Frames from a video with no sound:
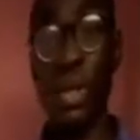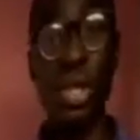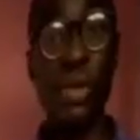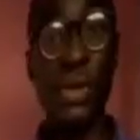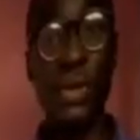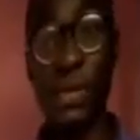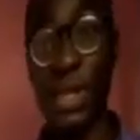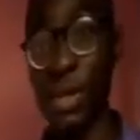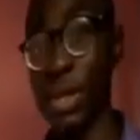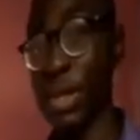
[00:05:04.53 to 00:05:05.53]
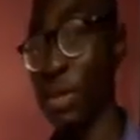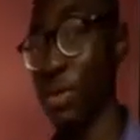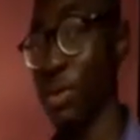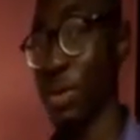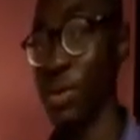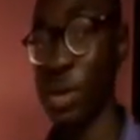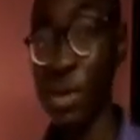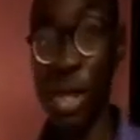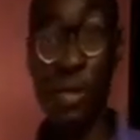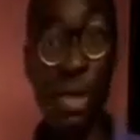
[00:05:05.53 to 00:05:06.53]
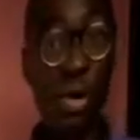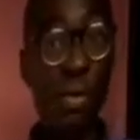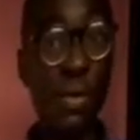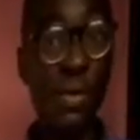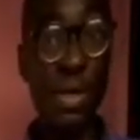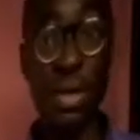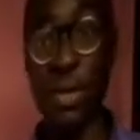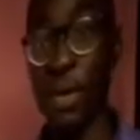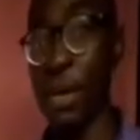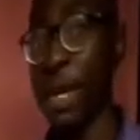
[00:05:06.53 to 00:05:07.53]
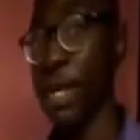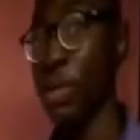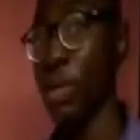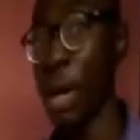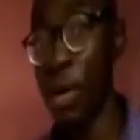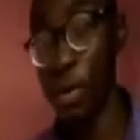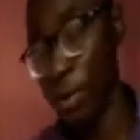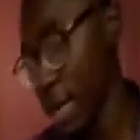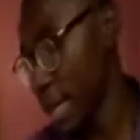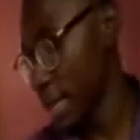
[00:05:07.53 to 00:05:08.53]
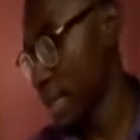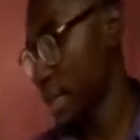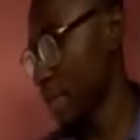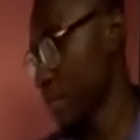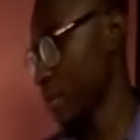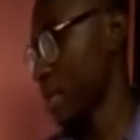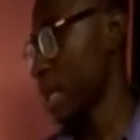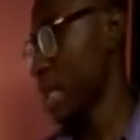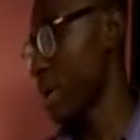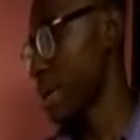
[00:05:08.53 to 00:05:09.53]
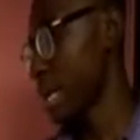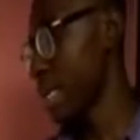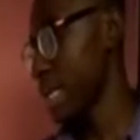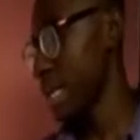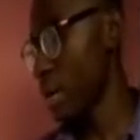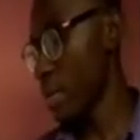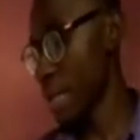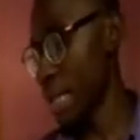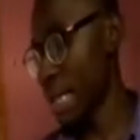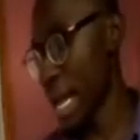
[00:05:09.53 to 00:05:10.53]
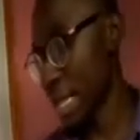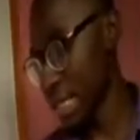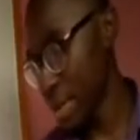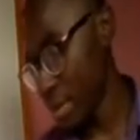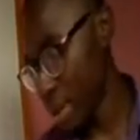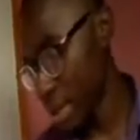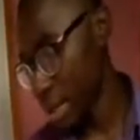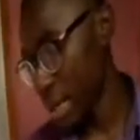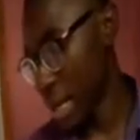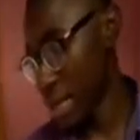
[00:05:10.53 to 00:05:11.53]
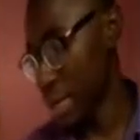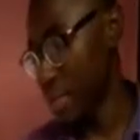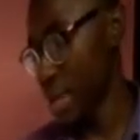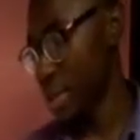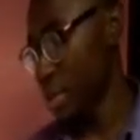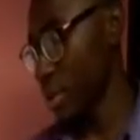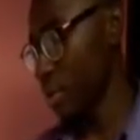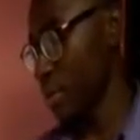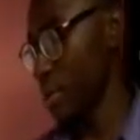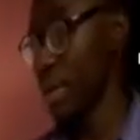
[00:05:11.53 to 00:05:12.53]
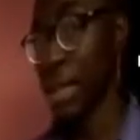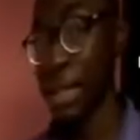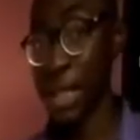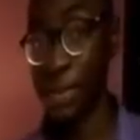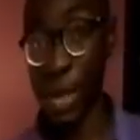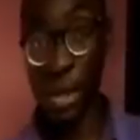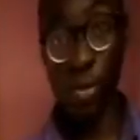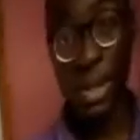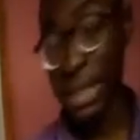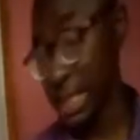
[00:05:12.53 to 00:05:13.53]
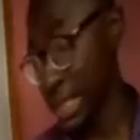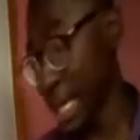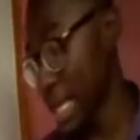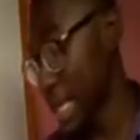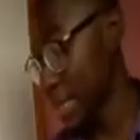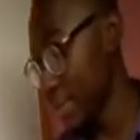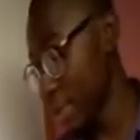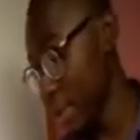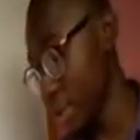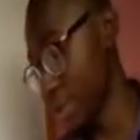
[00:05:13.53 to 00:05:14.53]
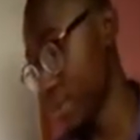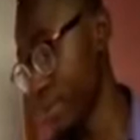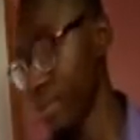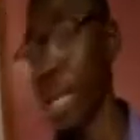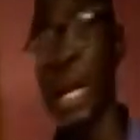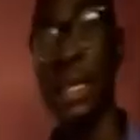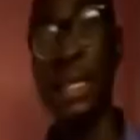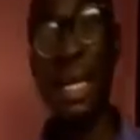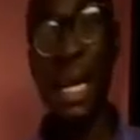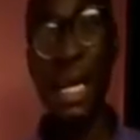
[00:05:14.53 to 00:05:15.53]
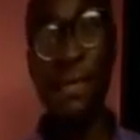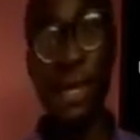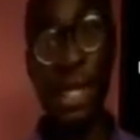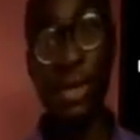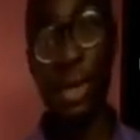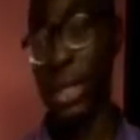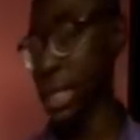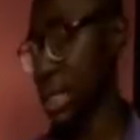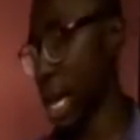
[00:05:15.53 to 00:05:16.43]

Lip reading: of the deviations, summation of the square of deviations divided by the number of data. Now lastly, let's talk about the last measure of dispersion, which is the standard deviation. The standard deviation is